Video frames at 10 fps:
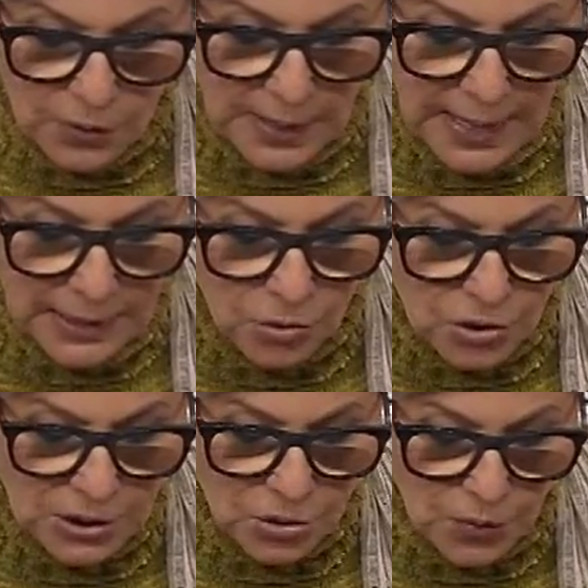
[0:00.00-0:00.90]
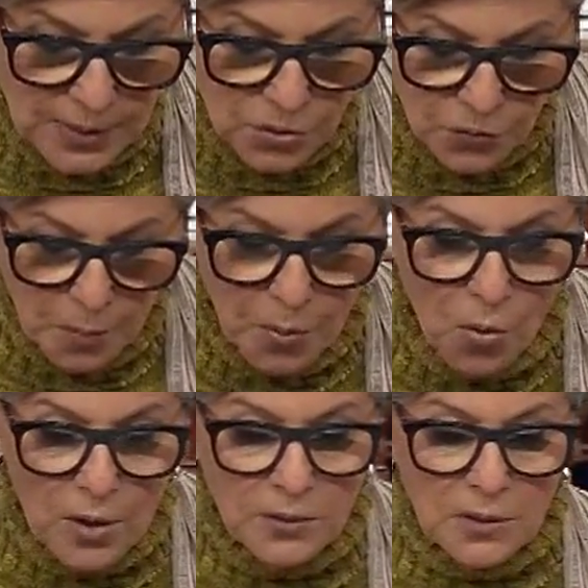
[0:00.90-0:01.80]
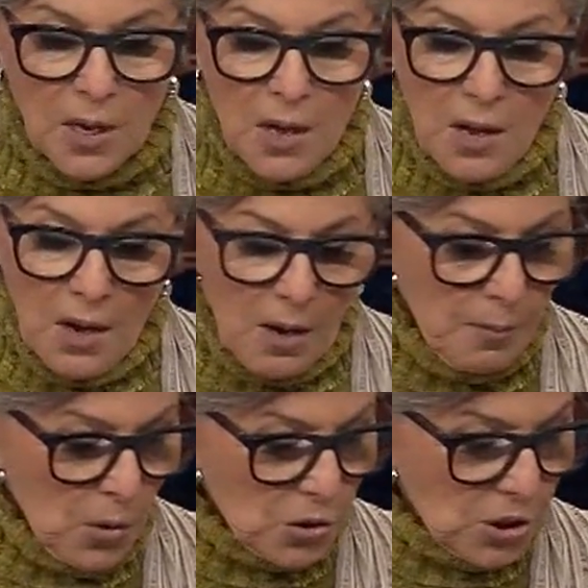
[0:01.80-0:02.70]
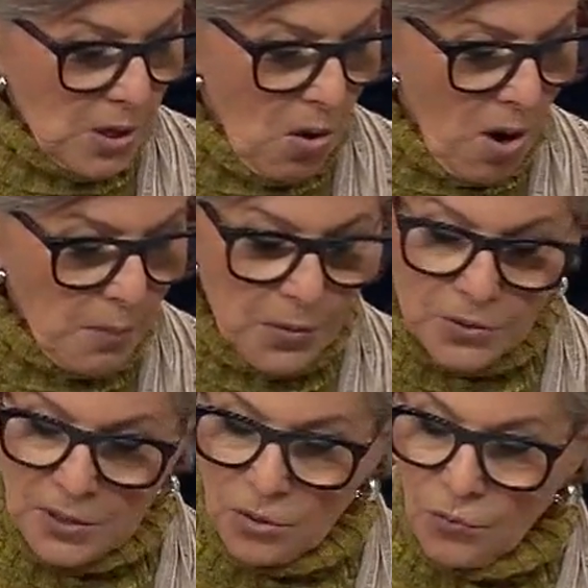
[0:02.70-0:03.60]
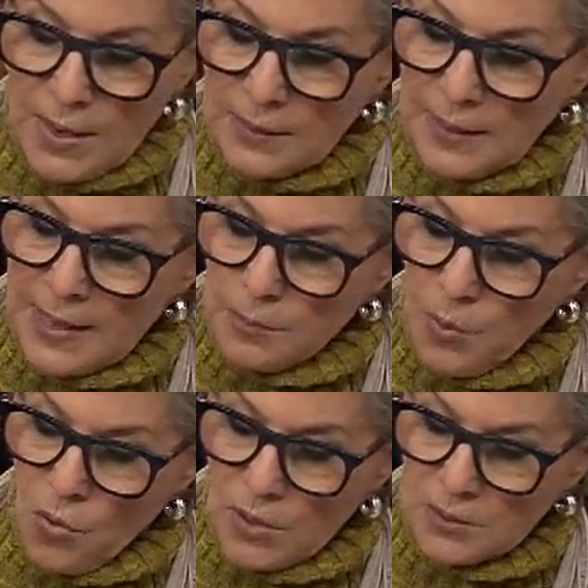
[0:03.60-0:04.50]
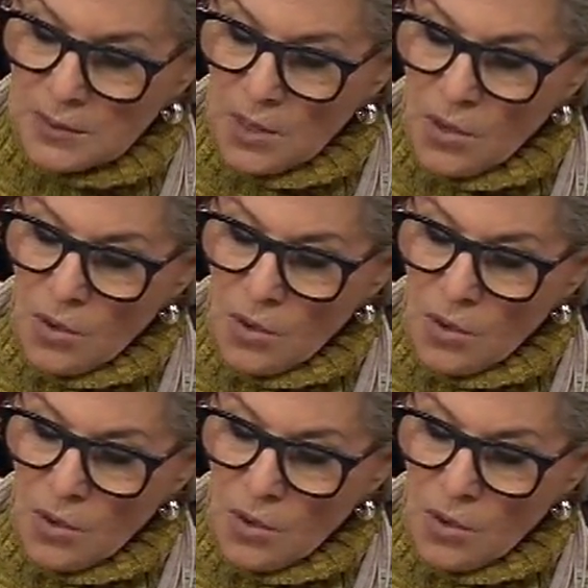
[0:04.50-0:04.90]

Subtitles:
and energy transfer ports, emerging harbors, and Great Lake ports.